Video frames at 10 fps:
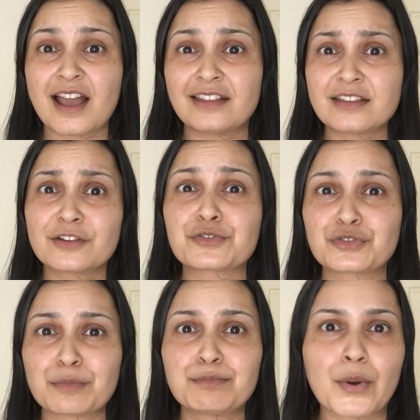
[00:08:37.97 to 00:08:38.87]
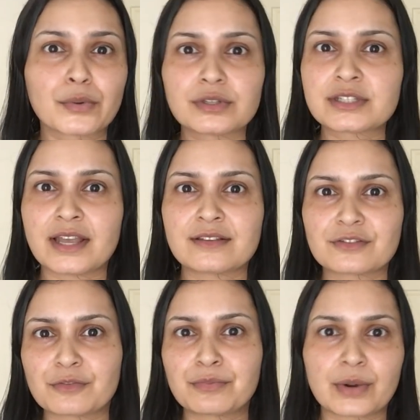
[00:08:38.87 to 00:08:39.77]
I think you're so bold and
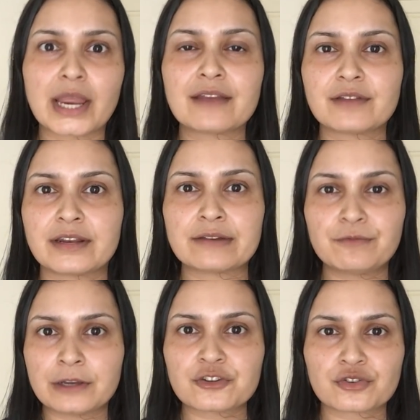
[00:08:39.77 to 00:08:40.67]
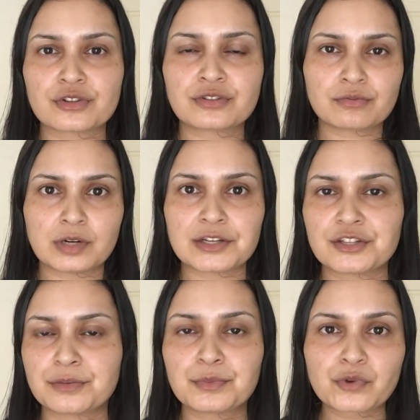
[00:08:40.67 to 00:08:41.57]
so brave and adventurous to wear
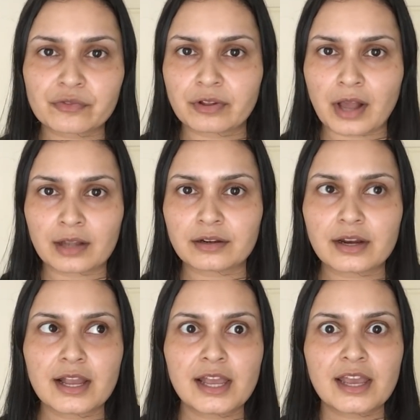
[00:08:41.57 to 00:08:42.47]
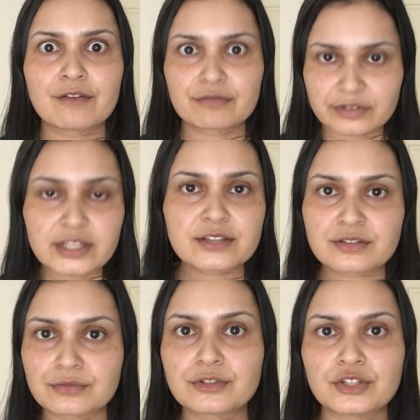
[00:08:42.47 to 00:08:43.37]
such a beautiful color. It really
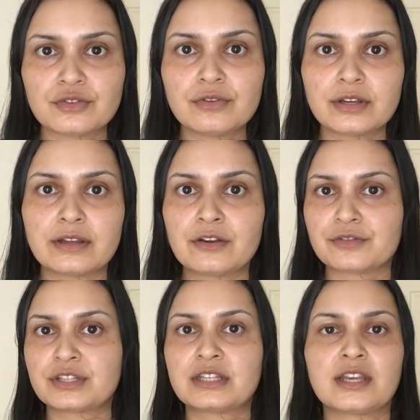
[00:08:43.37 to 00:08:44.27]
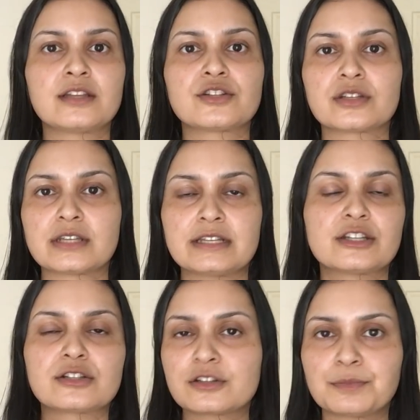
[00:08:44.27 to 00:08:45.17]
suits you. Your skin just it
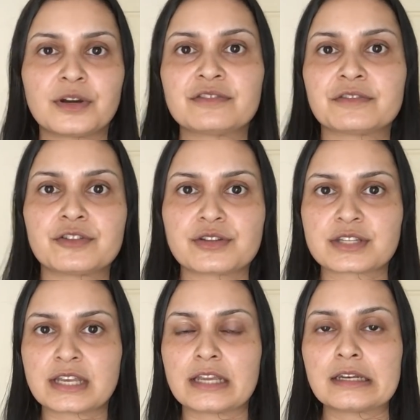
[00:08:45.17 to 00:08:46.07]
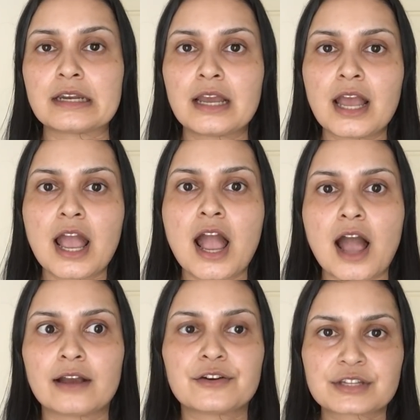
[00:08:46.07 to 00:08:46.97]
just looks perfect with your skin,
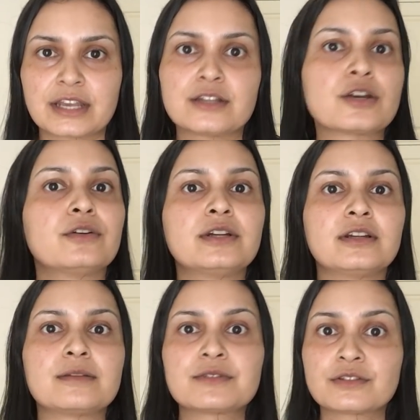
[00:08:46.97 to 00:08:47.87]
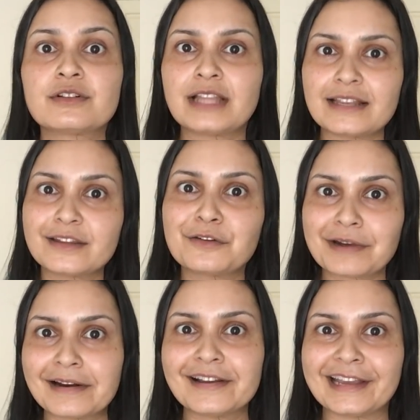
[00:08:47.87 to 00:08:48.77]
uh, your skin tone. And I'm so glad that you're
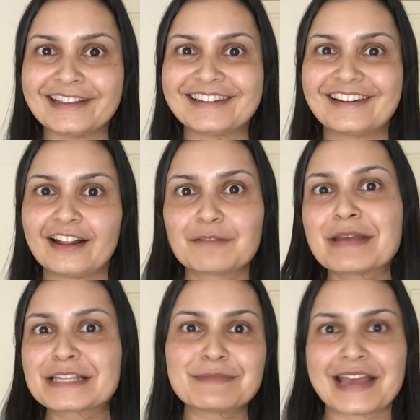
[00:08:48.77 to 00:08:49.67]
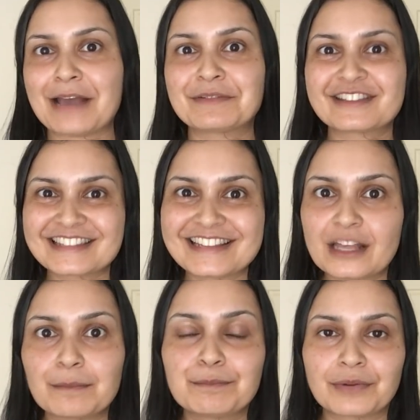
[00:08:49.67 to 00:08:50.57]
wearing it. Uh, it makes me happy to see
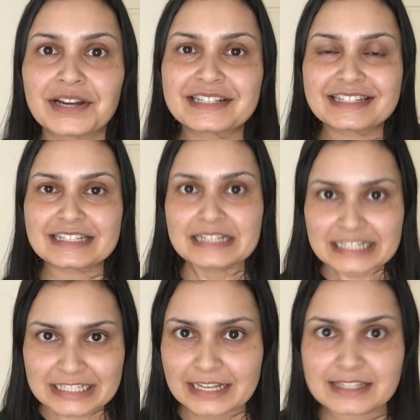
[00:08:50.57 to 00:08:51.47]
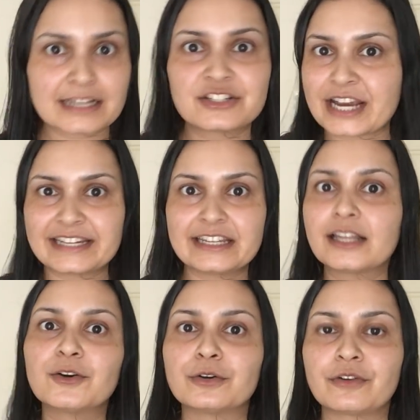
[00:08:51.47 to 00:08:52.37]
that bright, sunshiny
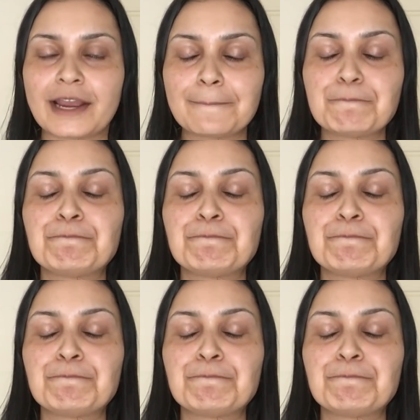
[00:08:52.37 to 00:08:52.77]
yellow, right?